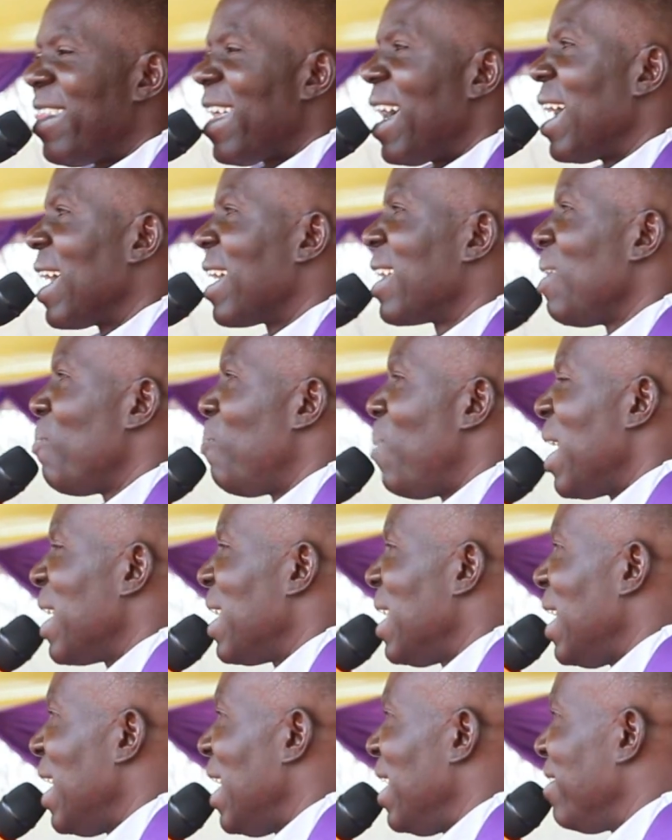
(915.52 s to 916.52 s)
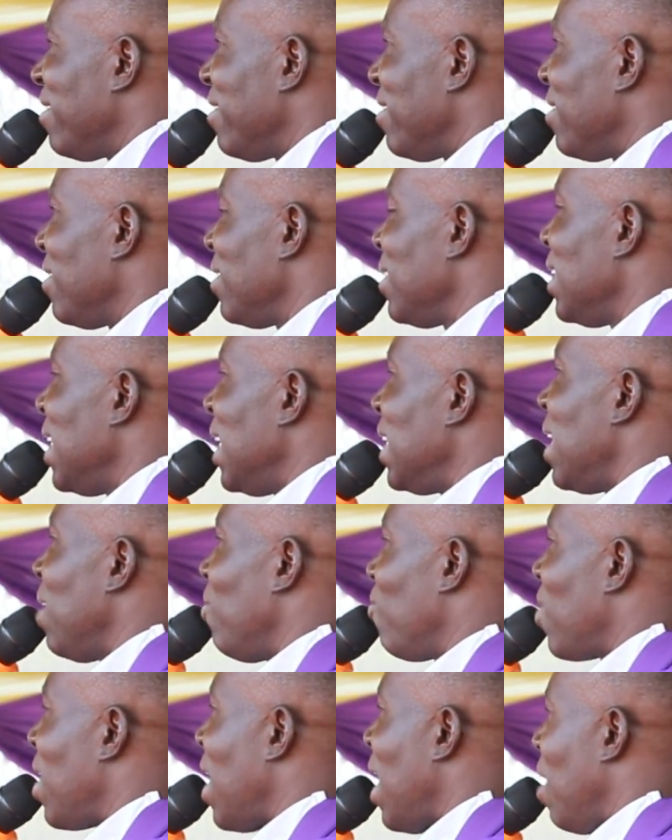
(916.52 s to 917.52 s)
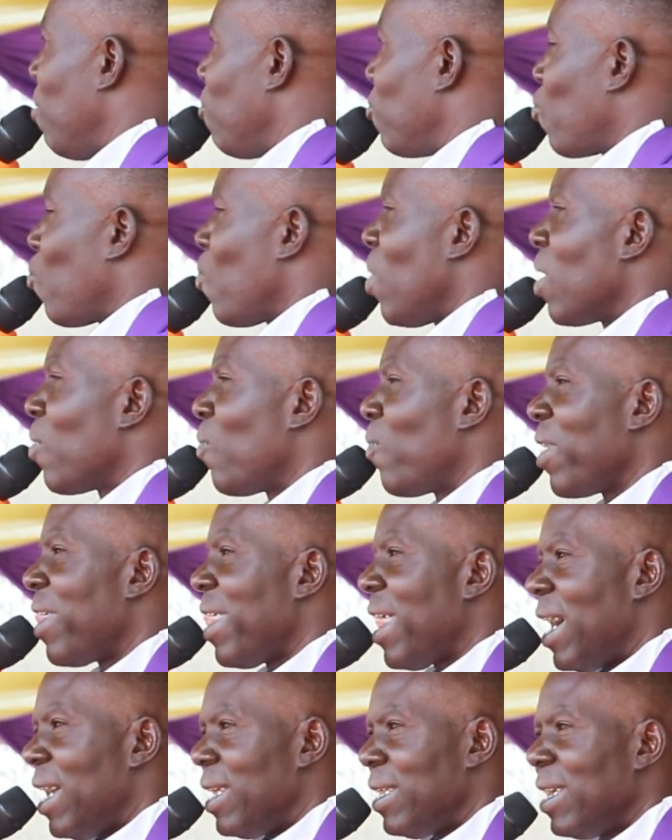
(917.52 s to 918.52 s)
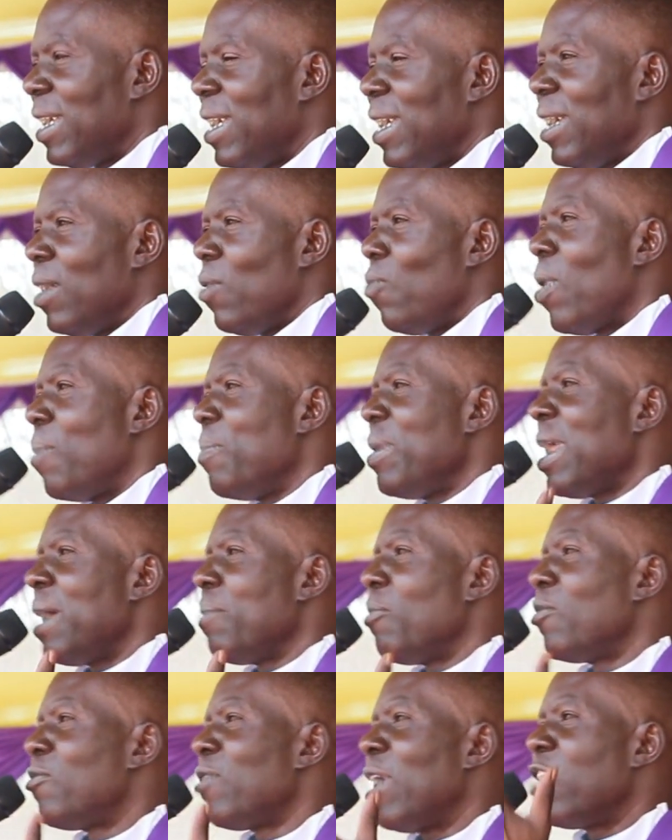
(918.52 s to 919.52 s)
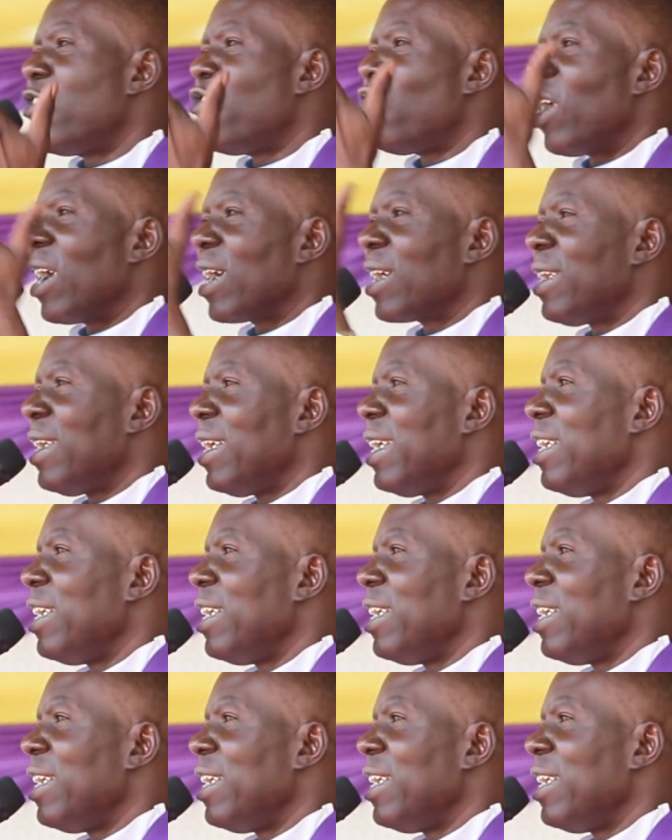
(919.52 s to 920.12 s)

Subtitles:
to thank the partners that have come to work with us. We've been able to attract